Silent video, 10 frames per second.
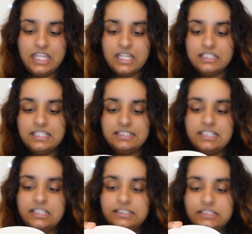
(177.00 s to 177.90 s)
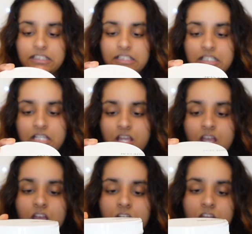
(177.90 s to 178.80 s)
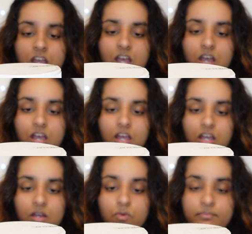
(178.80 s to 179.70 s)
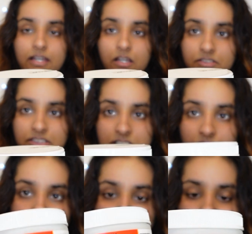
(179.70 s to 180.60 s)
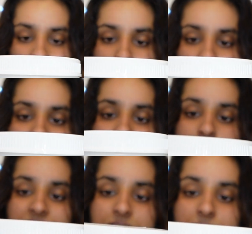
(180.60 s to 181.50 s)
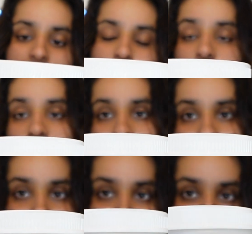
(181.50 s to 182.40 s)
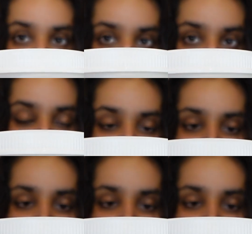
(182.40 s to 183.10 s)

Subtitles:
And this is a £1 tub, which claims to make 10 to 15 facials.